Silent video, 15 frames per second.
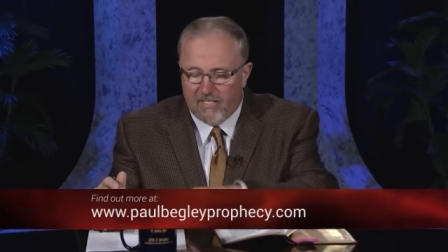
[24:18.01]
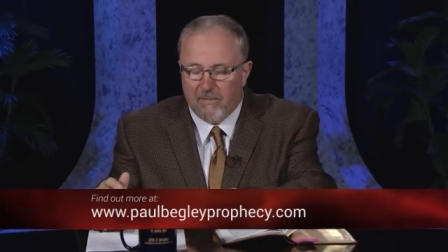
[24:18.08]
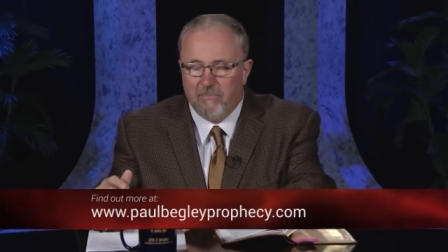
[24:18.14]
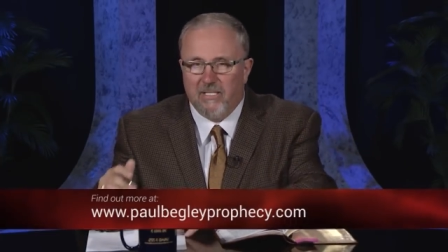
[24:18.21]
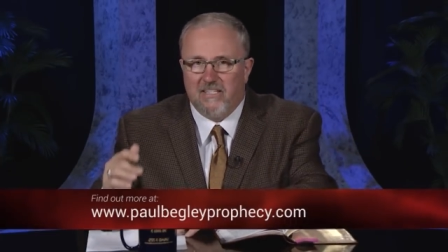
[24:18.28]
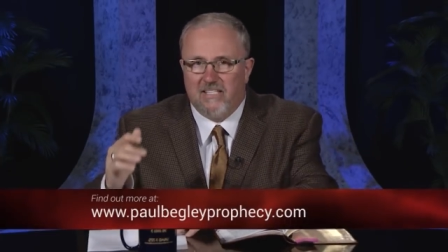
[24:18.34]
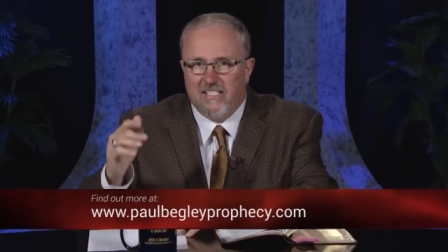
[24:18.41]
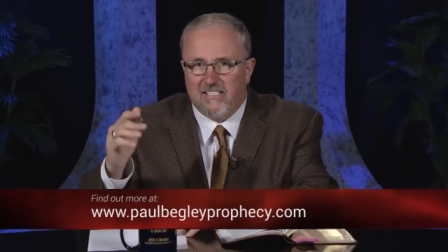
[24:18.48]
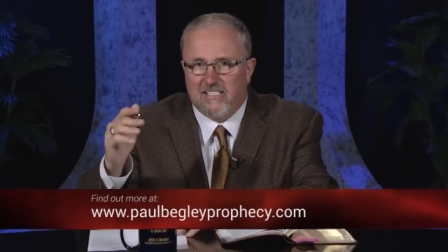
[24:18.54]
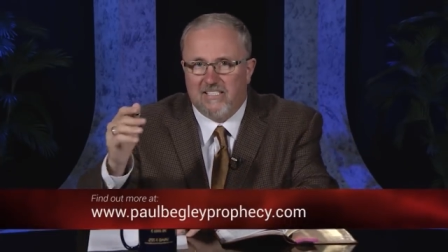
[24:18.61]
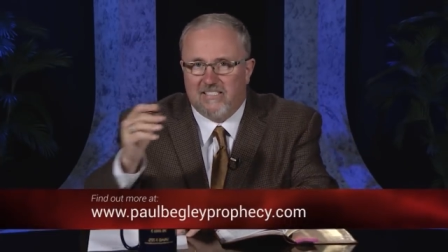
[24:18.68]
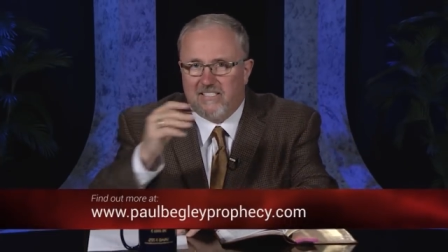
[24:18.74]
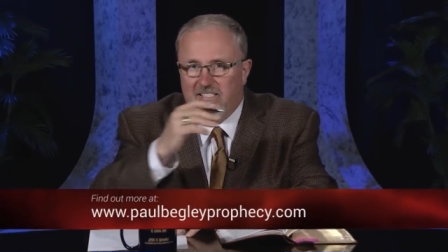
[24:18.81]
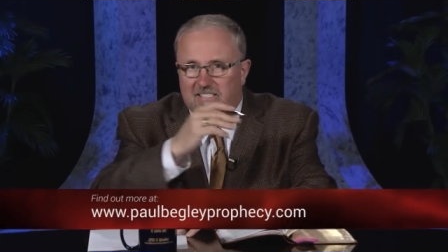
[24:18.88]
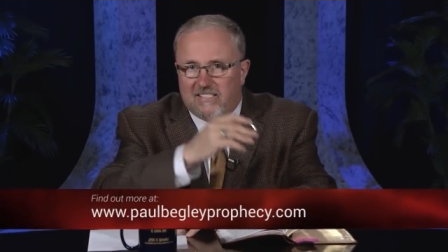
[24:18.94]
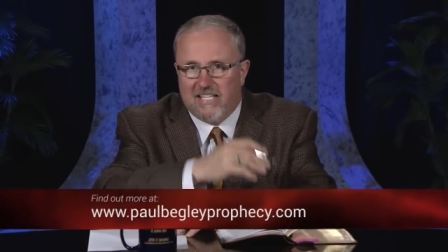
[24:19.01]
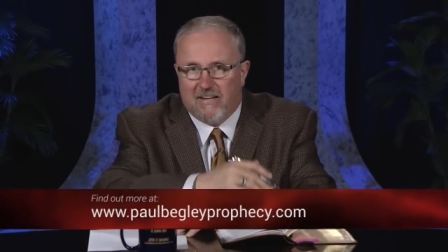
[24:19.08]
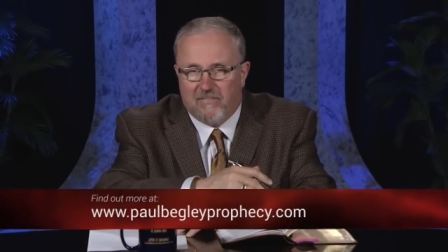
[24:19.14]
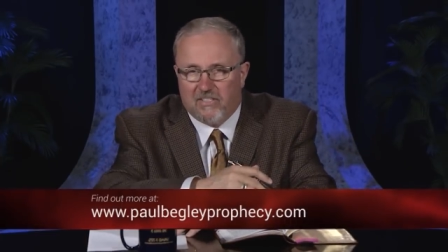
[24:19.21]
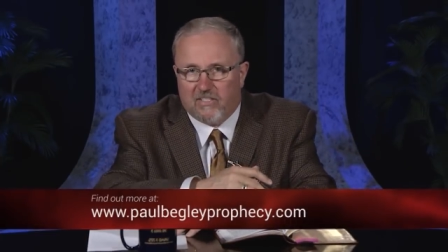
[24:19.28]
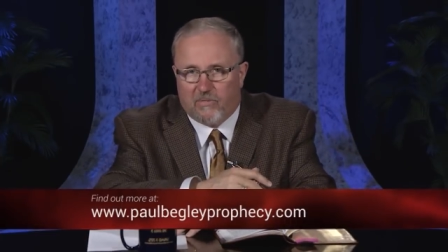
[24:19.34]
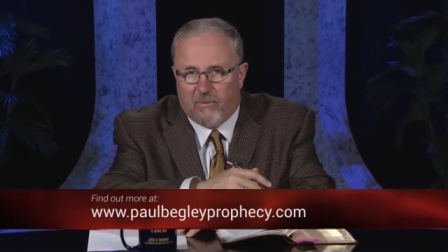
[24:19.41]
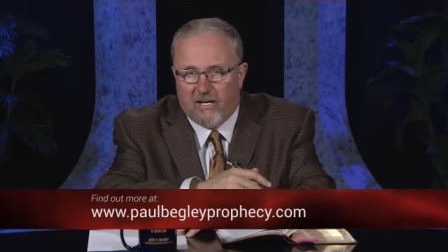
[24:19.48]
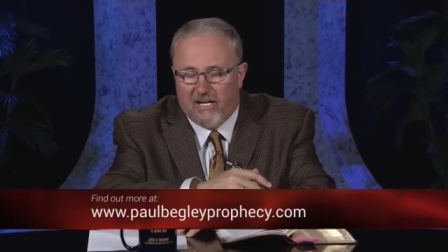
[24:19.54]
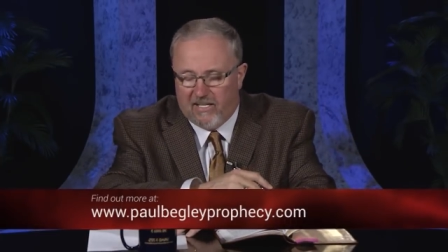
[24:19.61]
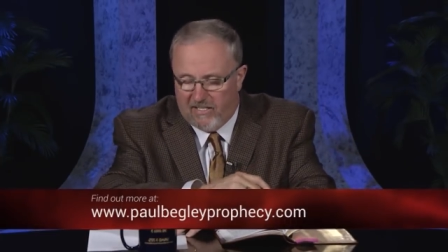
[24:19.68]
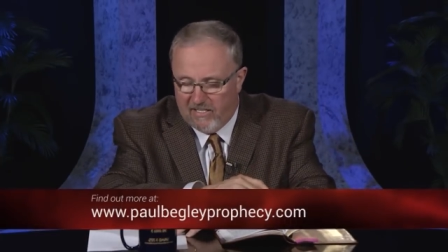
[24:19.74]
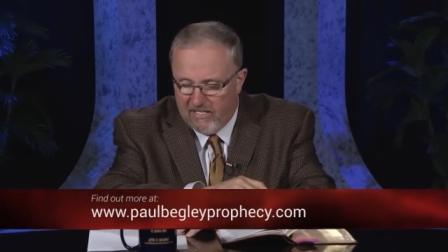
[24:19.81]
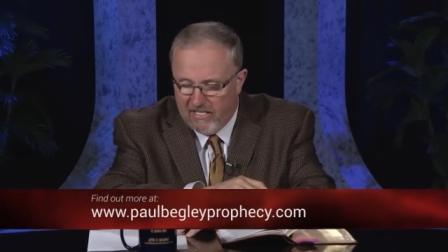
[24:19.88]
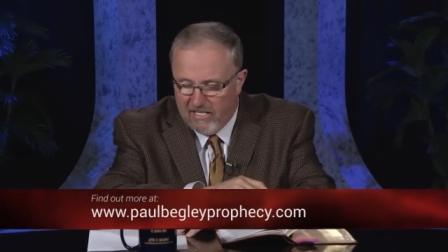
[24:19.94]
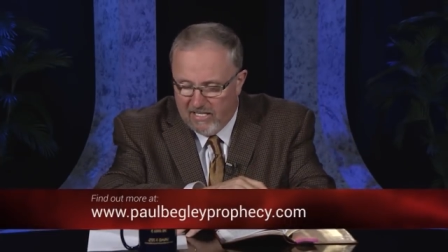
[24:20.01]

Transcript: But this is the 7th quake